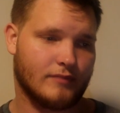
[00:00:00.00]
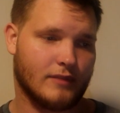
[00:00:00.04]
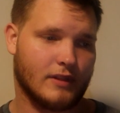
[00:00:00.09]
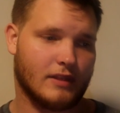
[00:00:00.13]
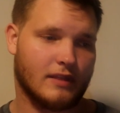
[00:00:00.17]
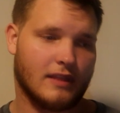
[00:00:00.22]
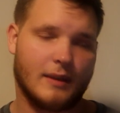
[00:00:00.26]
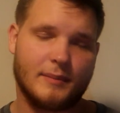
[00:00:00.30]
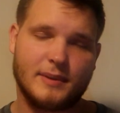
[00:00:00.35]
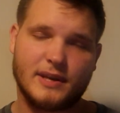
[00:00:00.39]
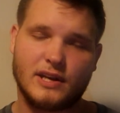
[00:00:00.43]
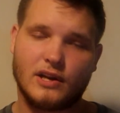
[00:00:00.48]

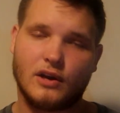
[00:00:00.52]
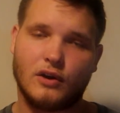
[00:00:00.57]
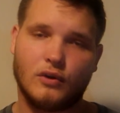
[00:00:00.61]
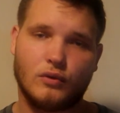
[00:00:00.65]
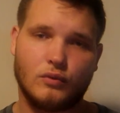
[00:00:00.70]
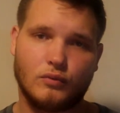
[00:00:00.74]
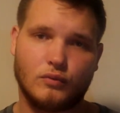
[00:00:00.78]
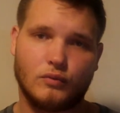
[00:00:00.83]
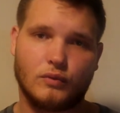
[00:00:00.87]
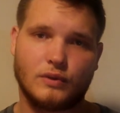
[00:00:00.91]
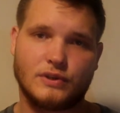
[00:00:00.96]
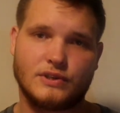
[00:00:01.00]
Let me know
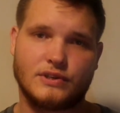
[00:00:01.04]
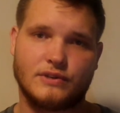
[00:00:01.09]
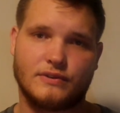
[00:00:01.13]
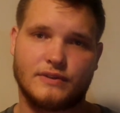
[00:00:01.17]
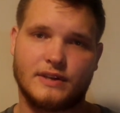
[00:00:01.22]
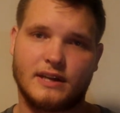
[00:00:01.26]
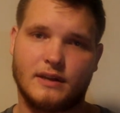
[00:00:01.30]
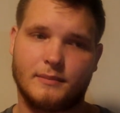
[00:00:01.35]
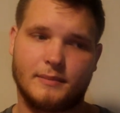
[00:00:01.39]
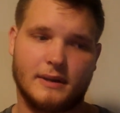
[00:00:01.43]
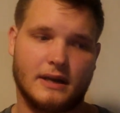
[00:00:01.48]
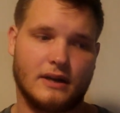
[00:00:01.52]
what you
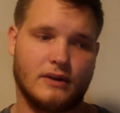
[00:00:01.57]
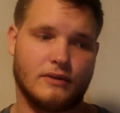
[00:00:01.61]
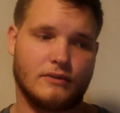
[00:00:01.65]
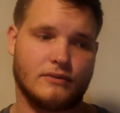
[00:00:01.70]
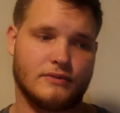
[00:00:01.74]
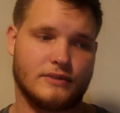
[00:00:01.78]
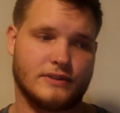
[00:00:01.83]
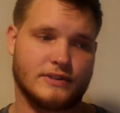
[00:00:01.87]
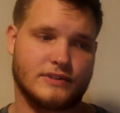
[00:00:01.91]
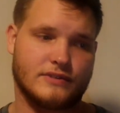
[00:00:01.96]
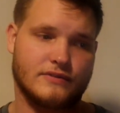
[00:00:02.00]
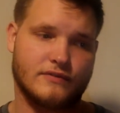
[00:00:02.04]
think
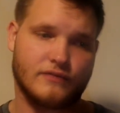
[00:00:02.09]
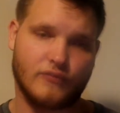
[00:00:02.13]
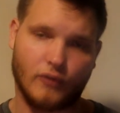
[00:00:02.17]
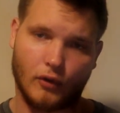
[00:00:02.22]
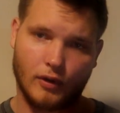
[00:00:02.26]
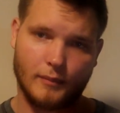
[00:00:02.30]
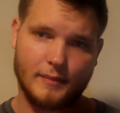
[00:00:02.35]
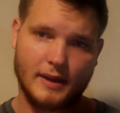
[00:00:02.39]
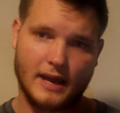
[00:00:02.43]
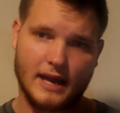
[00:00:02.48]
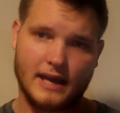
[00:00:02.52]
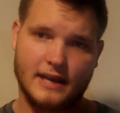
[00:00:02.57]
about this
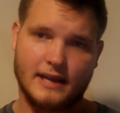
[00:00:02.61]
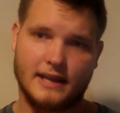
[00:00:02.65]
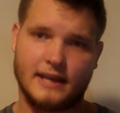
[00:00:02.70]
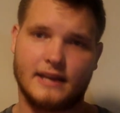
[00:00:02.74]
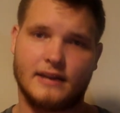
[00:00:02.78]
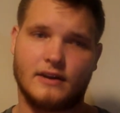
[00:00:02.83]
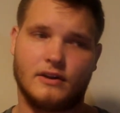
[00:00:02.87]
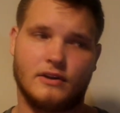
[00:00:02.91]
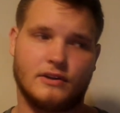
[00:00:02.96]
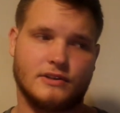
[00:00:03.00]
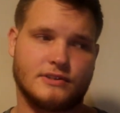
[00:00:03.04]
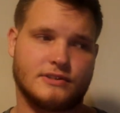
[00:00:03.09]
format
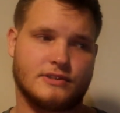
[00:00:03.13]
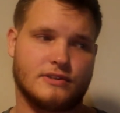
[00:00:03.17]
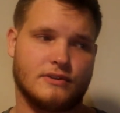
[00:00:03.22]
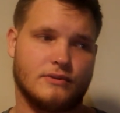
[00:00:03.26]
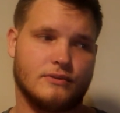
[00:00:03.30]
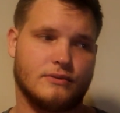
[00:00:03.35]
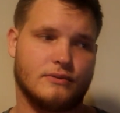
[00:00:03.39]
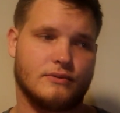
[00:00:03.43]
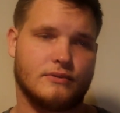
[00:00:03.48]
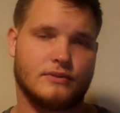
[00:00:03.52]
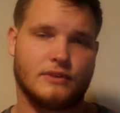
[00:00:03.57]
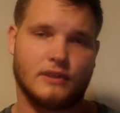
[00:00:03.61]
and
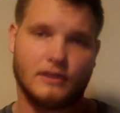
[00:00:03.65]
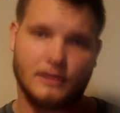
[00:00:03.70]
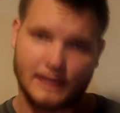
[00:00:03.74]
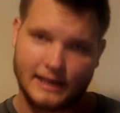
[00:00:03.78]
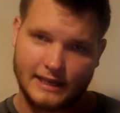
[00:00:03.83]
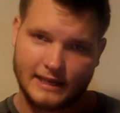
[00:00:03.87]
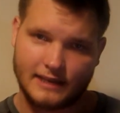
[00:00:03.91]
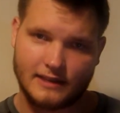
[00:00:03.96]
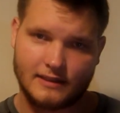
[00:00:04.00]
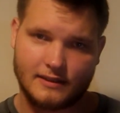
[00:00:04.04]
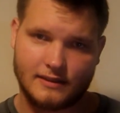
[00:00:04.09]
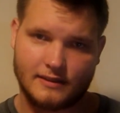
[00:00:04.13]
also the
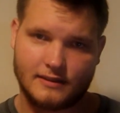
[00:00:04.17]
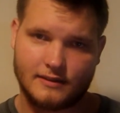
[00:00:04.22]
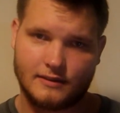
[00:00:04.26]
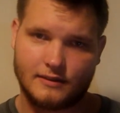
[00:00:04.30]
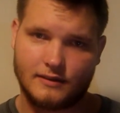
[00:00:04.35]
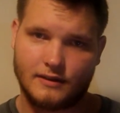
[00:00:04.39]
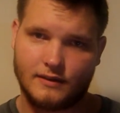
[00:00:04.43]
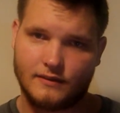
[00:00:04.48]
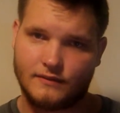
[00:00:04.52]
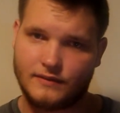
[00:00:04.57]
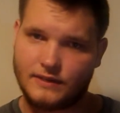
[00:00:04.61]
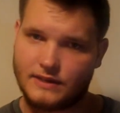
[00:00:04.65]
length
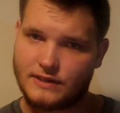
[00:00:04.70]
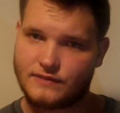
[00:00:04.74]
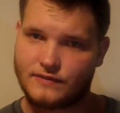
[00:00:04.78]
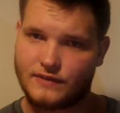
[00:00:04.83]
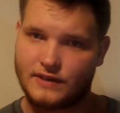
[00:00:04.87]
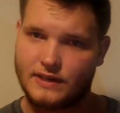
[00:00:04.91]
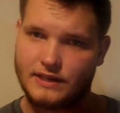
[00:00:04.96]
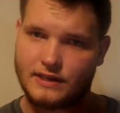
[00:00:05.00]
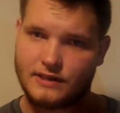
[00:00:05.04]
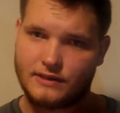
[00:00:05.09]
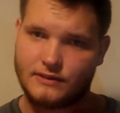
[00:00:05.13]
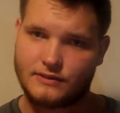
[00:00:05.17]
of these
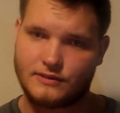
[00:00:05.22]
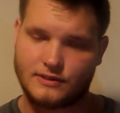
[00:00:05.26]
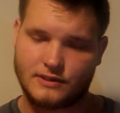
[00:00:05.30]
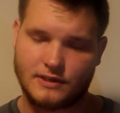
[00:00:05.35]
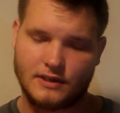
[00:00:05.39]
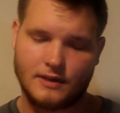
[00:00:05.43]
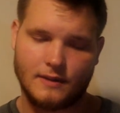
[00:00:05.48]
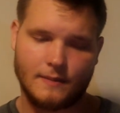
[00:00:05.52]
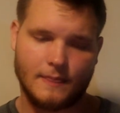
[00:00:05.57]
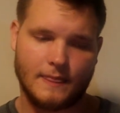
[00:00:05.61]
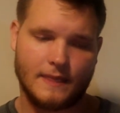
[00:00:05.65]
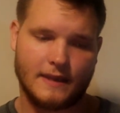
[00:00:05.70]
videos
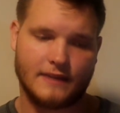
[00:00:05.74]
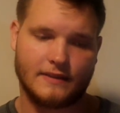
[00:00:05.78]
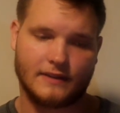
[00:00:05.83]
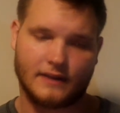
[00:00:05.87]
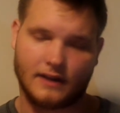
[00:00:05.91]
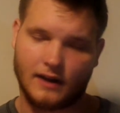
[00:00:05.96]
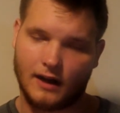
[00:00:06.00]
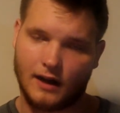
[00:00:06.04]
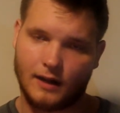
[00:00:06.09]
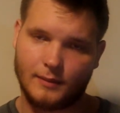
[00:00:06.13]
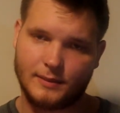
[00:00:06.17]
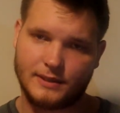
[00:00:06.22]
in the
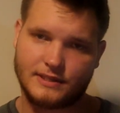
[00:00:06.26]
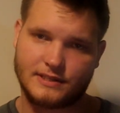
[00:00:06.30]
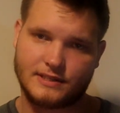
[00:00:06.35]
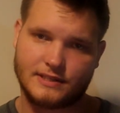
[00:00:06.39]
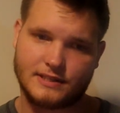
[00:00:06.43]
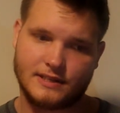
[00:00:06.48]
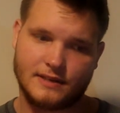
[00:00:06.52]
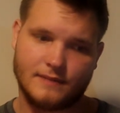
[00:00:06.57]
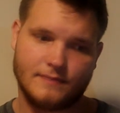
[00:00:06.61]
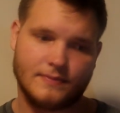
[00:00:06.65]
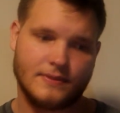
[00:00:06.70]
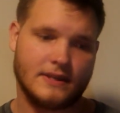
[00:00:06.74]

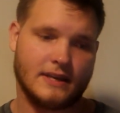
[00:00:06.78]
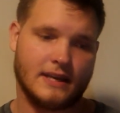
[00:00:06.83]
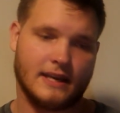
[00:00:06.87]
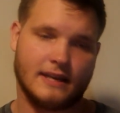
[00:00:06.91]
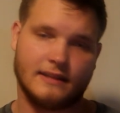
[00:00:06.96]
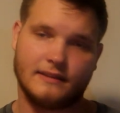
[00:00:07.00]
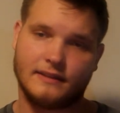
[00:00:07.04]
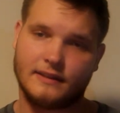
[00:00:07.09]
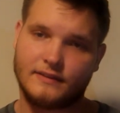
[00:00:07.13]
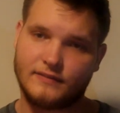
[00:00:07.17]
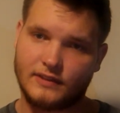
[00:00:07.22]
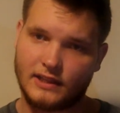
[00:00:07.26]
comments,
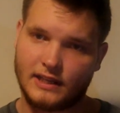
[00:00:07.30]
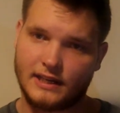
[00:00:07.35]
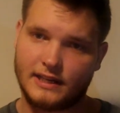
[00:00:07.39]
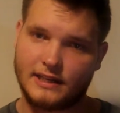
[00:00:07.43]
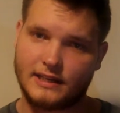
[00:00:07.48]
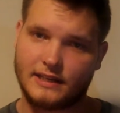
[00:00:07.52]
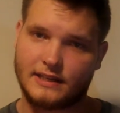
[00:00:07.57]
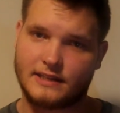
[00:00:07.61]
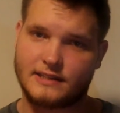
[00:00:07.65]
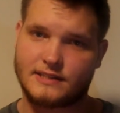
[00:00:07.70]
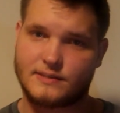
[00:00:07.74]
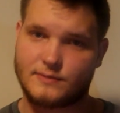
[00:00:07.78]
and leave a
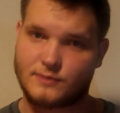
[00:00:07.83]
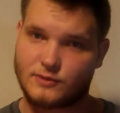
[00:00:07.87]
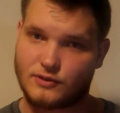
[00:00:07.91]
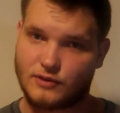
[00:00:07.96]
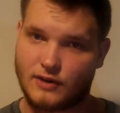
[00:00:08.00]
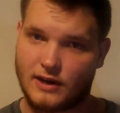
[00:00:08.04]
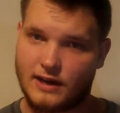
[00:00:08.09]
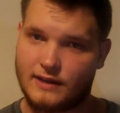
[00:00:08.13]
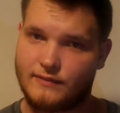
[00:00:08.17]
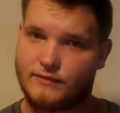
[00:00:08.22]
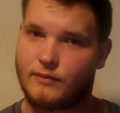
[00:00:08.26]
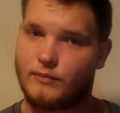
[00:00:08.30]
like and
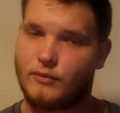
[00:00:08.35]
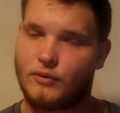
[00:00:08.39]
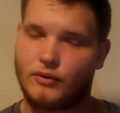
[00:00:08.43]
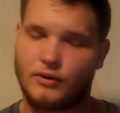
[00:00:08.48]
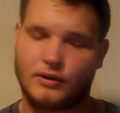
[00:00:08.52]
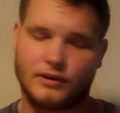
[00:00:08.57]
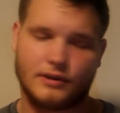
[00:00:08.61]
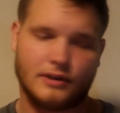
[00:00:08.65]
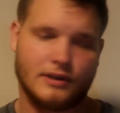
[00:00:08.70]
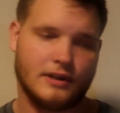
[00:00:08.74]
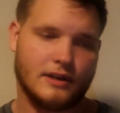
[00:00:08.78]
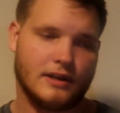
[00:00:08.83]
subscribe for
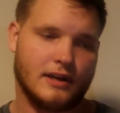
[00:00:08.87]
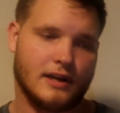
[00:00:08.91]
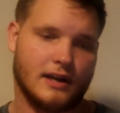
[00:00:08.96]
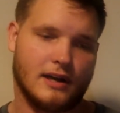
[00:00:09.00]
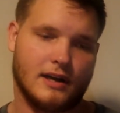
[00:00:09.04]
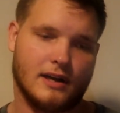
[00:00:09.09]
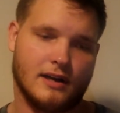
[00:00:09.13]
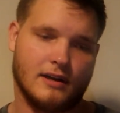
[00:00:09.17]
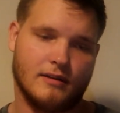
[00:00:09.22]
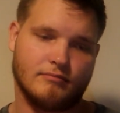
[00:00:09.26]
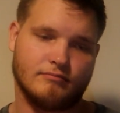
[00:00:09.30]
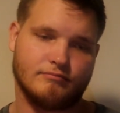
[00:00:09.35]
more.
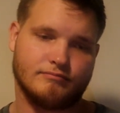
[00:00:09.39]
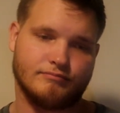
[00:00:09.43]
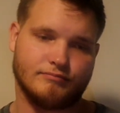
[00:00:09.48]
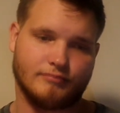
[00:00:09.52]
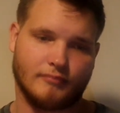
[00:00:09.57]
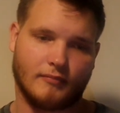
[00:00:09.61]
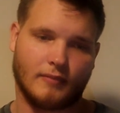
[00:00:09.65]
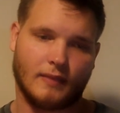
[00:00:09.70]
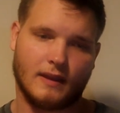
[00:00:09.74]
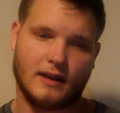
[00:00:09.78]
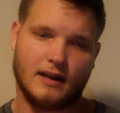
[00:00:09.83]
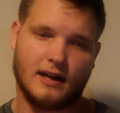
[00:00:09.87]

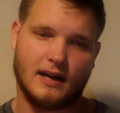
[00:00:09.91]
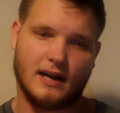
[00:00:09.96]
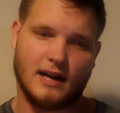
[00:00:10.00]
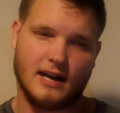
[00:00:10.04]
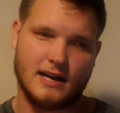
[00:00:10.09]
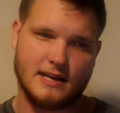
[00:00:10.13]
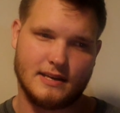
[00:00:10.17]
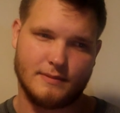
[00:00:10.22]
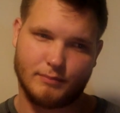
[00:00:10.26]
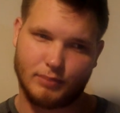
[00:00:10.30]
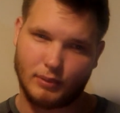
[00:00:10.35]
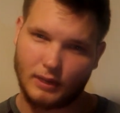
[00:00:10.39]

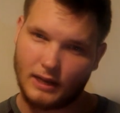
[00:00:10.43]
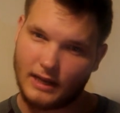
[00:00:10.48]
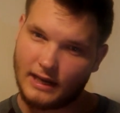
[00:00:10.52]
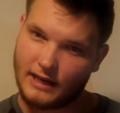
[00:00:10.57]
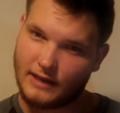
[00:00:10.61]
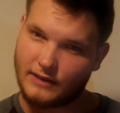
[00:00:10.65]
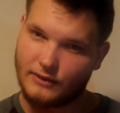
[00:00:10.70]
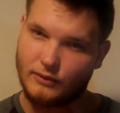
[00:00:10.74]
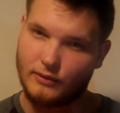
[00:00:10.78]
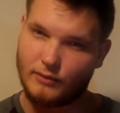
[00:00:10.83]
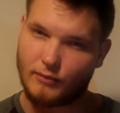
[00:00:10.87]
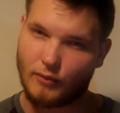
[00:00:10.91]
I plan
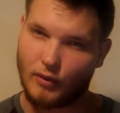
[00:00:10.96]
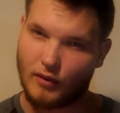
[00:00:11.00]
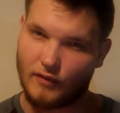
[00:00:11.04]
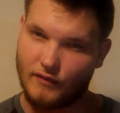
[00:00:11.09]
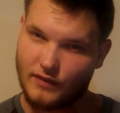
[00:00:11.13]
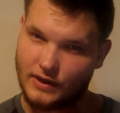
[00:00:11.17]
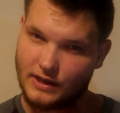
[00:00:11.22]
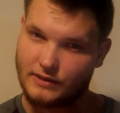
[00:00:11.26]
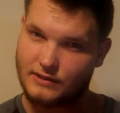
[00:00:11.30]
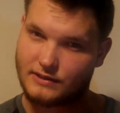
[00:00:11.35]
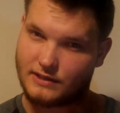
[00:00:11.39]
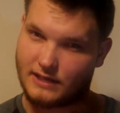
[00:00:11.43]
on doing more
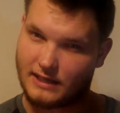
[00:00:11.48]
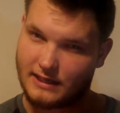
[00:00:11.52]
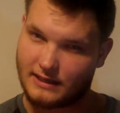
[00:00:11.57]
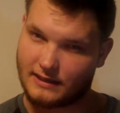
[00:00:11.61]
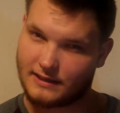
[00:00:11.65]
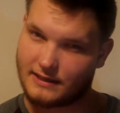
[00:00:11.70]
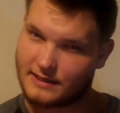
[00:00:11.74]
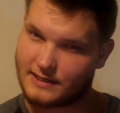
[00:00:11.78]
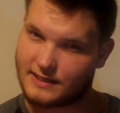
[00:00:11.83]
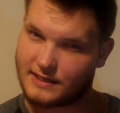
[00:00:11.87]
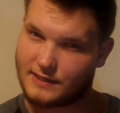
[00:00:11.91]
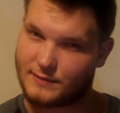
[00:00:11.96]
videos like
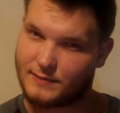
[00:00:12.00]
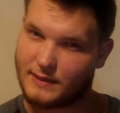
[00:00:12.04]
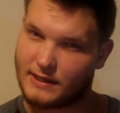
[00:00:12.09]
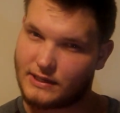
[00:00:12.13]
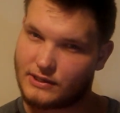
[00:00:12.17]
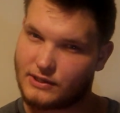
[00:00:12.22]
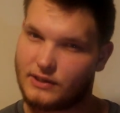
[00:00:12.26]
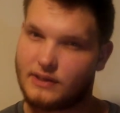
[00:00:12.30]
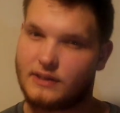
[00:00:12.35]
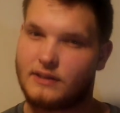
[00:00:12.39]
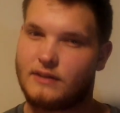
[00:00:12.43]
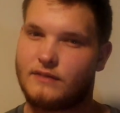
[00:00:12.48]
this,
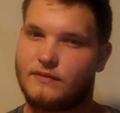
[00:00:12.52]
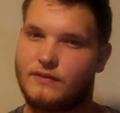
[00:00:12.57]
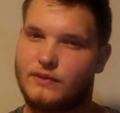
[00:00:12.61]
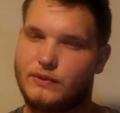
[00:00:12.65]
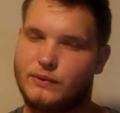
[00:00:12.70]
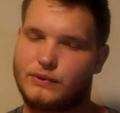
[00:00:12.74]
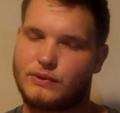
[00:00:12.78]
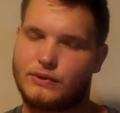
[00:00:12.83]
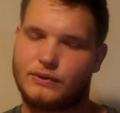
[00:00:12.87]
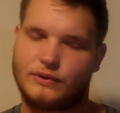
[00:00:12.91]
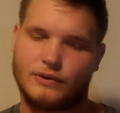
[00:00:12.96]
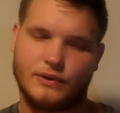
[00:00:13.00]
especially in the
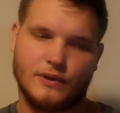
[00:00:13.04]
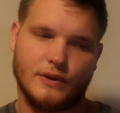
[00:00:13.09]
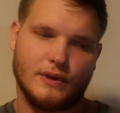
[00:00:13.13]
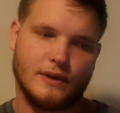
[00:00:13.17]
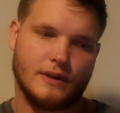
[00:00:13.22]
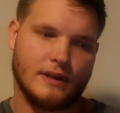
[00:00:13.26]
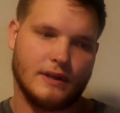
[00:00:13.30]
future.